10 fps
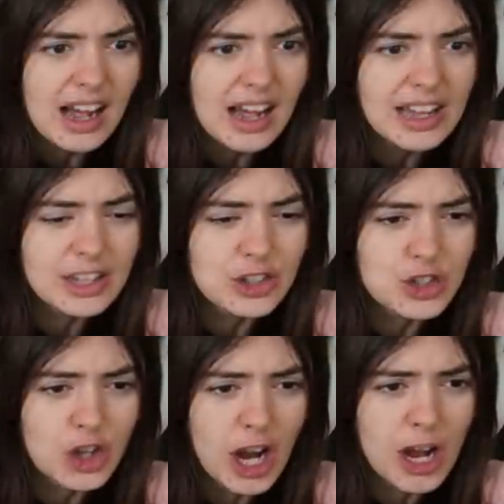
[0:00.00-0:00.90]
His
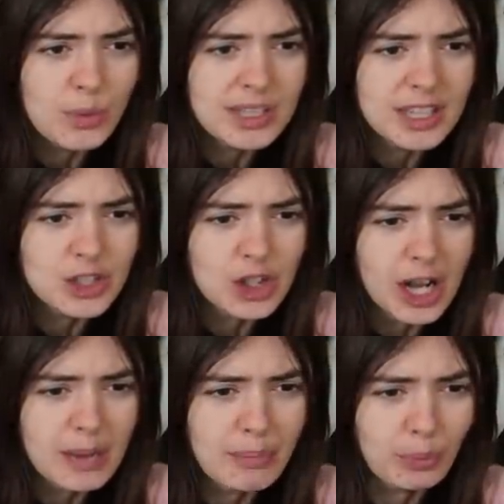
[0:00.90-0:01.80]
jaw, was his
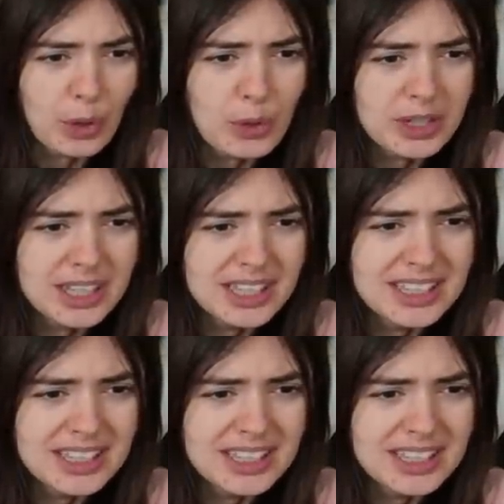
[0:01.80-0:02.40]
jaw broken?